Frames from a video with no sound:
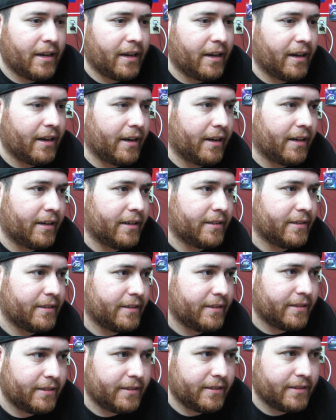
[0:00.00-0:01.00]

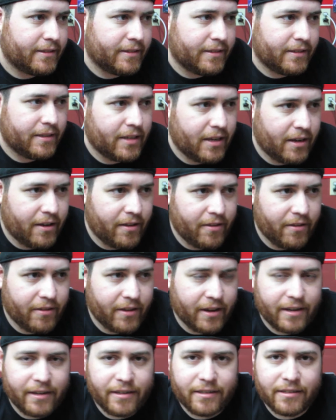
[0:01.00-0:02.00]

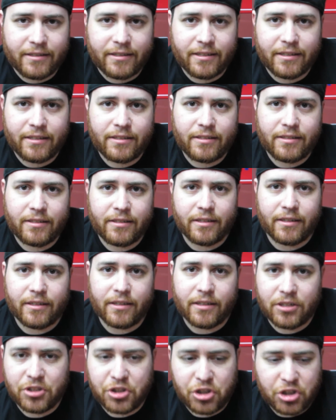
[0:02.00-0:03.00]
That is it.
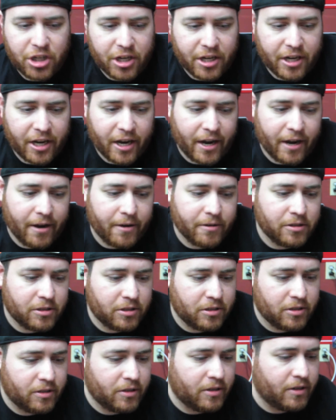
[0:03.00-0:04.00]
Check out
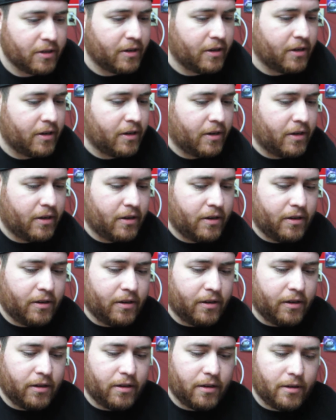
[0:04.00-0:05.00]

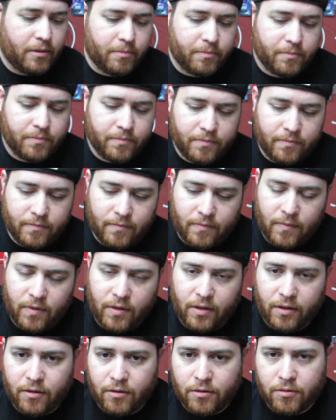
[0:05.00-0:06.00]

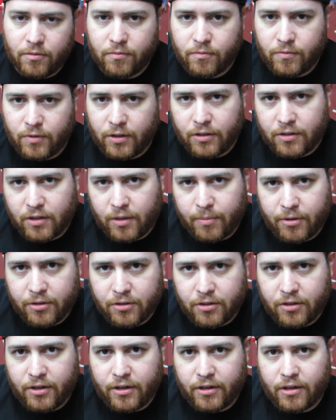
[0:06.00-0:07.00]
the other videos I
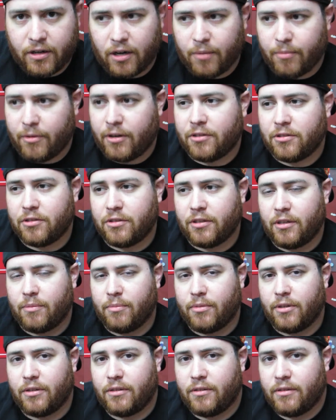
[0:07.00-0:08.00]
posted here. I'm also going to
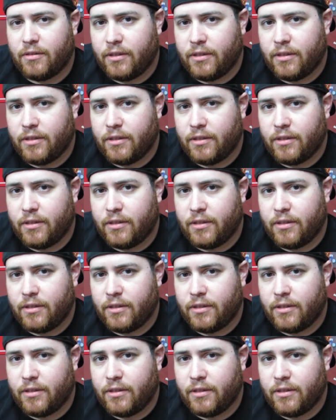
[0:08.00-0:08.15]
put